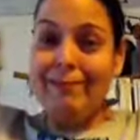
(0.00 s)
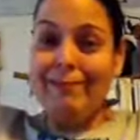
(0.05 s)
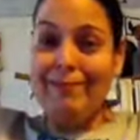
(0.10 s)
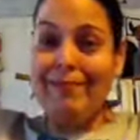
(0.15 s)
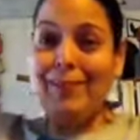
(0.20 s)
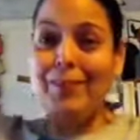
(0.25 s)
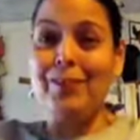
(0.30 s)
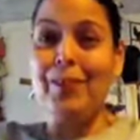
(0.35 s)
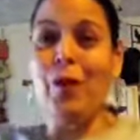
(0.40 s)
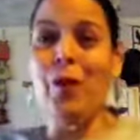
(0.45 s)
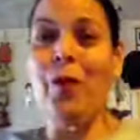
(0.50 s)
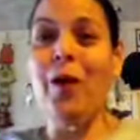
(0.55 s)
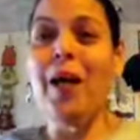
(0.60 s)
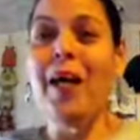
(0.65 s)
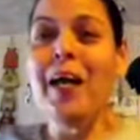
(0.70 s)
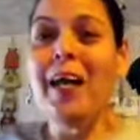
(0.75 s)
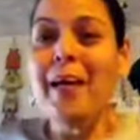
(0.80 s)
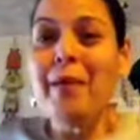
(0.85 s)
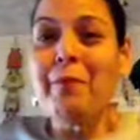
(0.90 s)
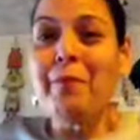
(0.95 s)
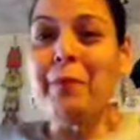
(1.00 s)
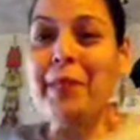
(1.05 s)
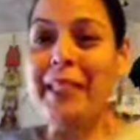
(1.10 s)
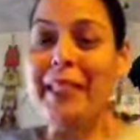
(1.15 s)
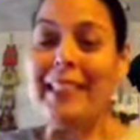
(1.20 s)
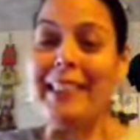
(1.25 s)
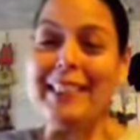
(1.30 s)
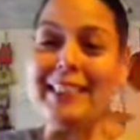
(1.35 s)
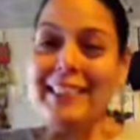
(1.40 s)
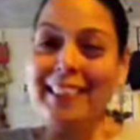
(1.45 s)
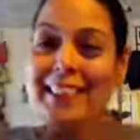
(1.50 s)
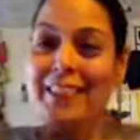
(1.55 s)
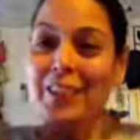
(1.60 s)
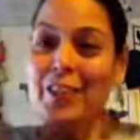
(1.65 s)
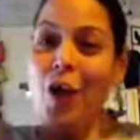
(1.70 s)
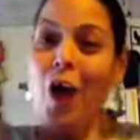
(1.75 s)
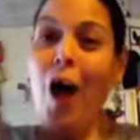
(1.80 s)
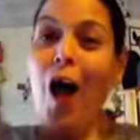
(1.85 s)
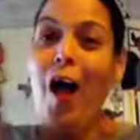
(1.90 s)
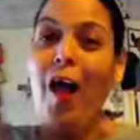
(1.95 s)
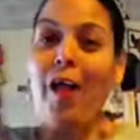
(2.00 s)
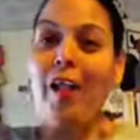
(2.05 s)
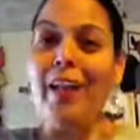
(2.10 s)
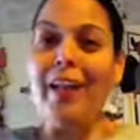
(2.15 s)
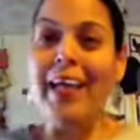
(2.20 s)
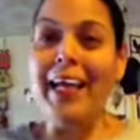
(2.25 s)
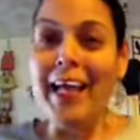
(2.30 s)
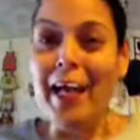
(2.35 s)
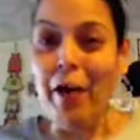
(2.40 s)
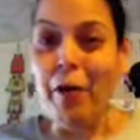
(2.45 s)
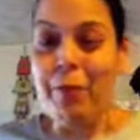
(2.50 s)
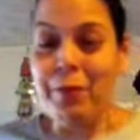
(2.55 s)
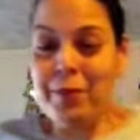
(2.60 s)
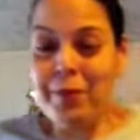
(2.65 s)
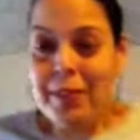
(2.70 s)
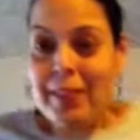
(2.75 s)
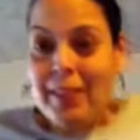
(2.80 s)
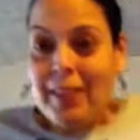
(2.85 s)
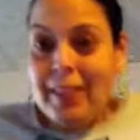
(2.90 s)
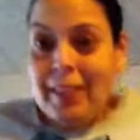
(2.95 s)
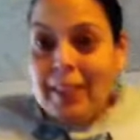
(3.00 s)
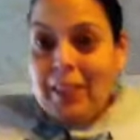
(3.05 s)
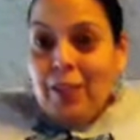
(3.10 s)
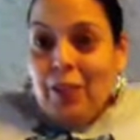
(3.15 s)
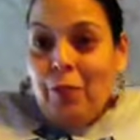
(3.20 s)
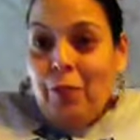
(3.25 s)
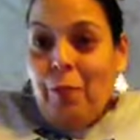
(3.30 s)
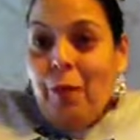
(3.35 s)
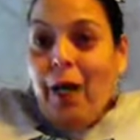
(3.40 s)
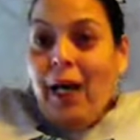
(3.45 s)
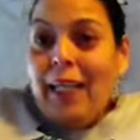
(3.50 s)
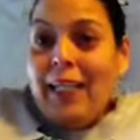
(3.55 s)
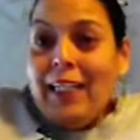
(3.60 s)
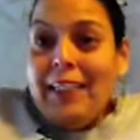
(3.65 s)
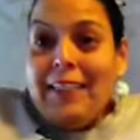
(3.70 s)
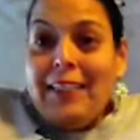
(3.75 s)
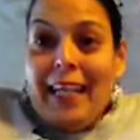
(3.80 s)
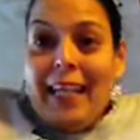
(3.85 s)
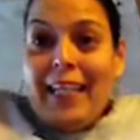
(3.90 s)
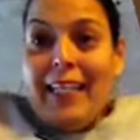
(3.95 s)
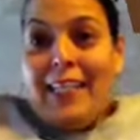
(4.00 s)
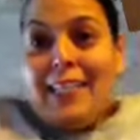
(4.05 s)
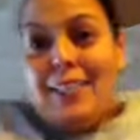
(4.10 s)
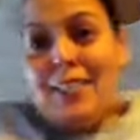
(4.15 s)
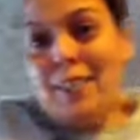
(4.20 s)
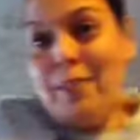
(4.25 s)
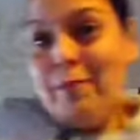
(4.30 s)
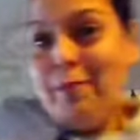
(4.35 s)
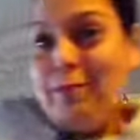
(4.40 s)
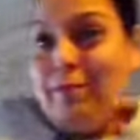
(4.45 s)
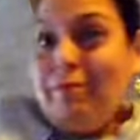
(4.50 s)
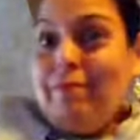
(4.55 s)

so being tall helps your body, I guess, to,